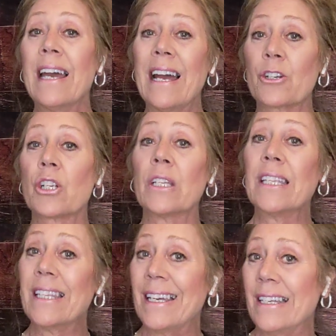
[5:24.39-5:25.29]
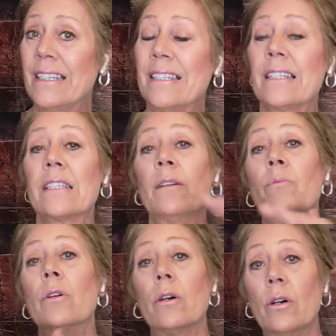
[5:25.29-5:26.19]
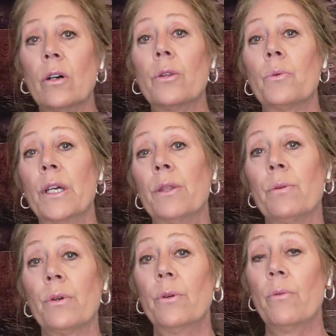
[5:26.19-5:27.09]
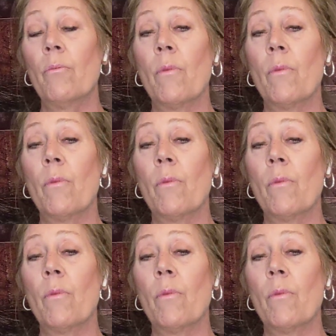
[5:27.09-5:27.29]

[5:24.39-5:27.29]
actually the end of December, all the way through